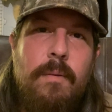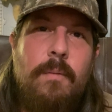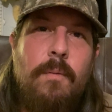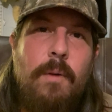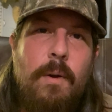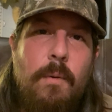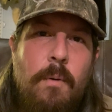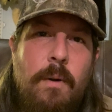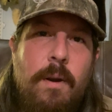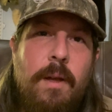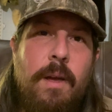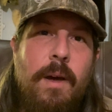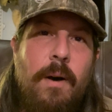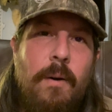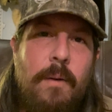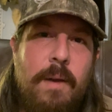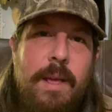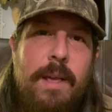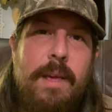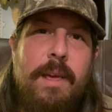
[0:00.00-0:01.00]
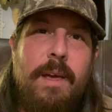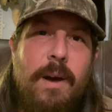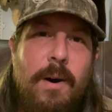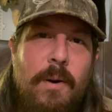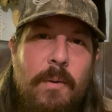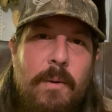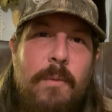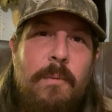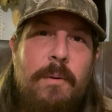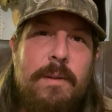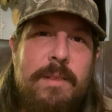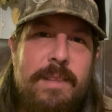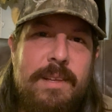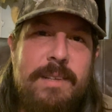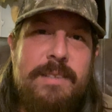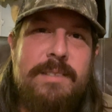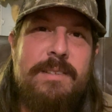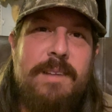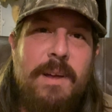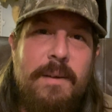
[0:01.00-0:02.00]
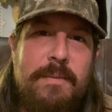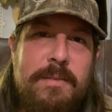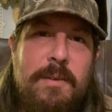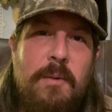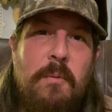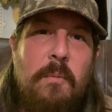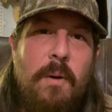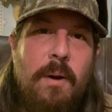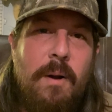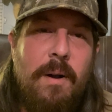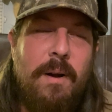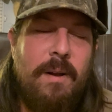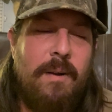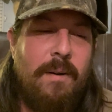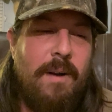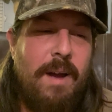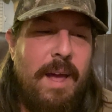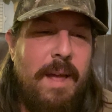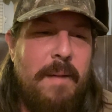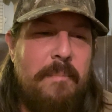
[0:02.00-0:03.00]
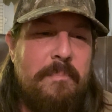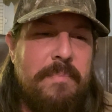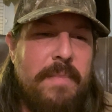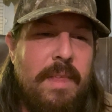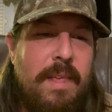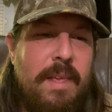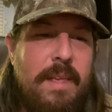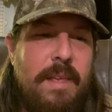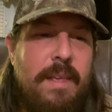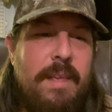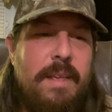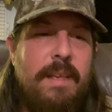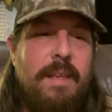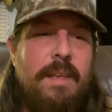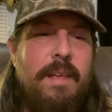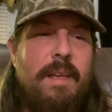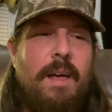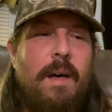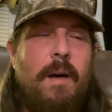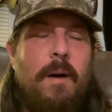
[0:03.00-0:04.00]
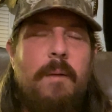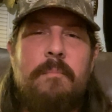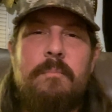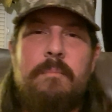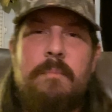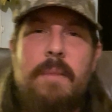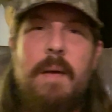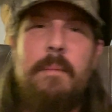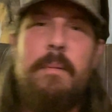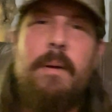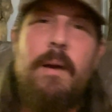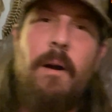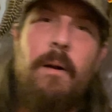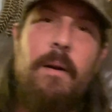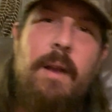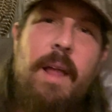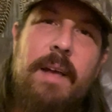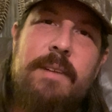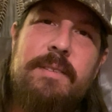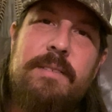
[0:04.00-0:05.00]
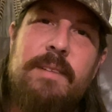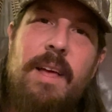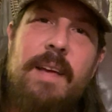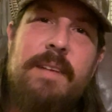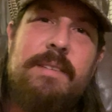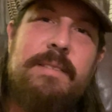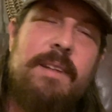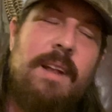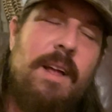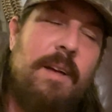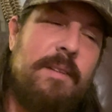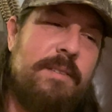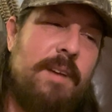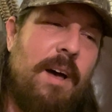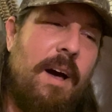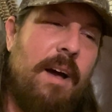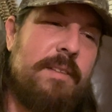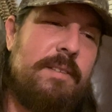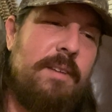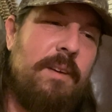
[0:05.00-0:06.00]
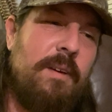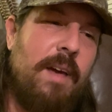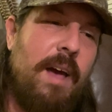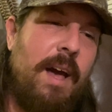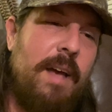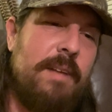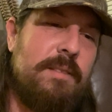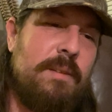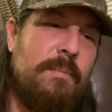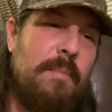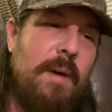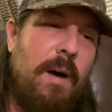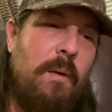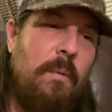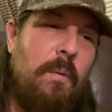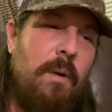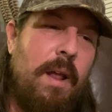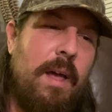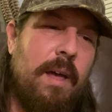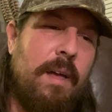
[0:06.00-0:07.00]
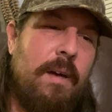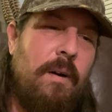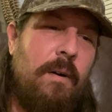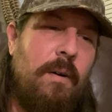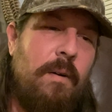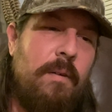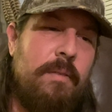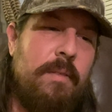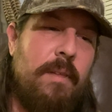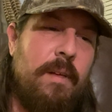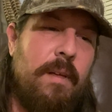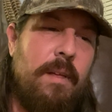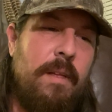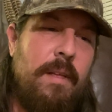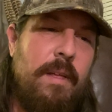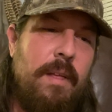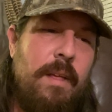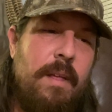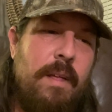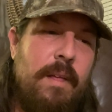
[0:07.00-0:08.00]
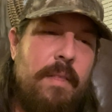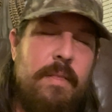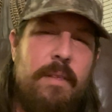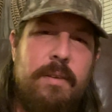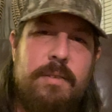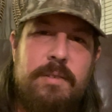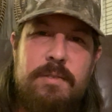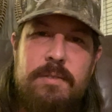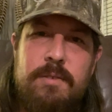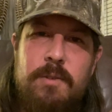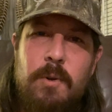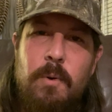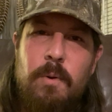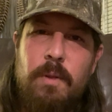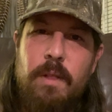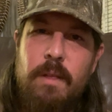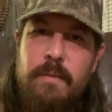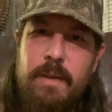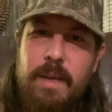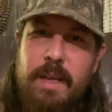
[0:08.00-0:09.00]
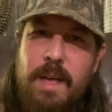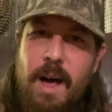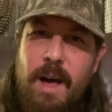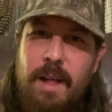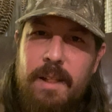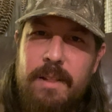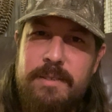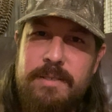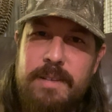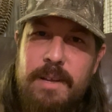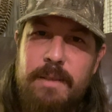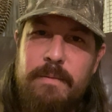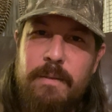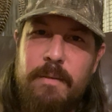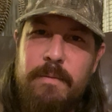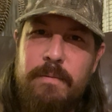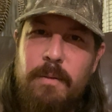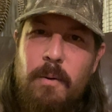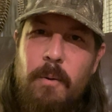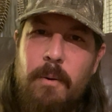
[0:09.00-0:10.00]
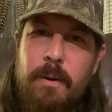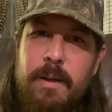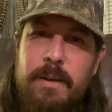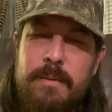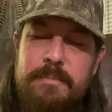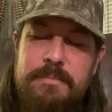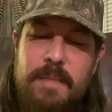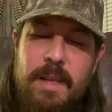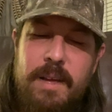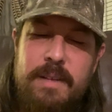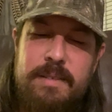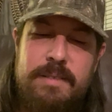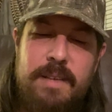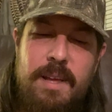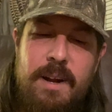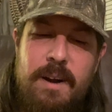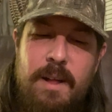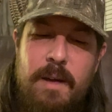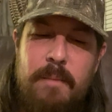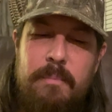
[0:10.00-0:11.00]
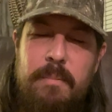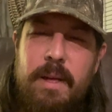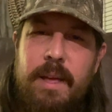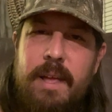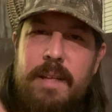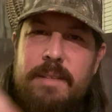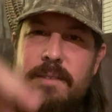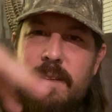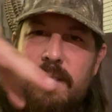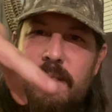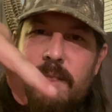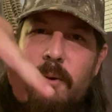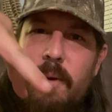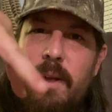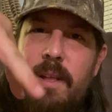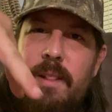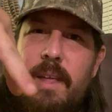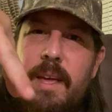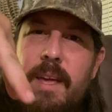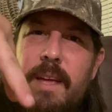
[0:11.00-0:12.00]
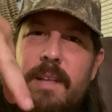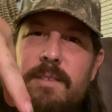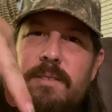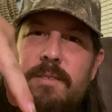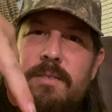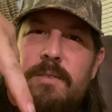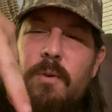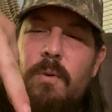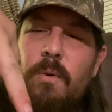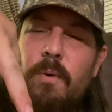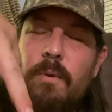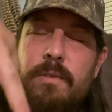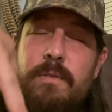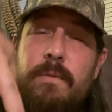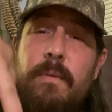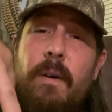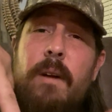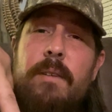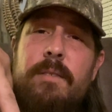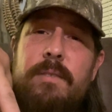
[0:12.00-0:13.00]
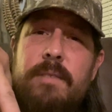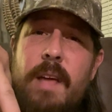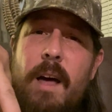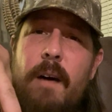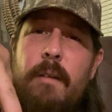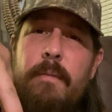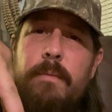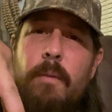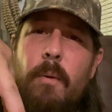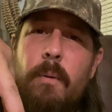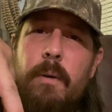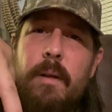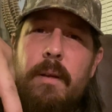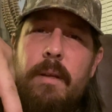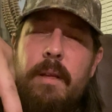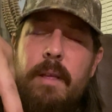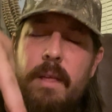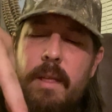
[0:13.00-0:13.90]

we want to go eco we want this stuff to work right um, maybe our next lesson, I'll talk to you guys about what I call the, the stool of ecology for Florida. I set it up like it's a three-legged stool as far as South Florida.